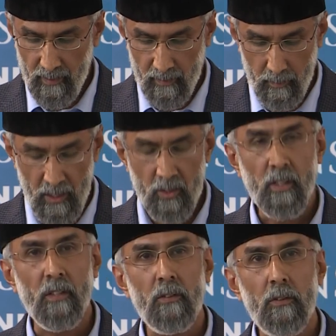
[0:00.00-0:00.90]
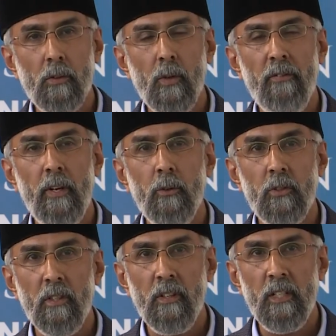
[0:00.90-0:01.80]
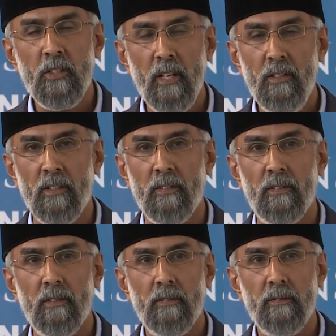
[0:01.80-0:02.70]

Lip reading: the species through evolutionary changes.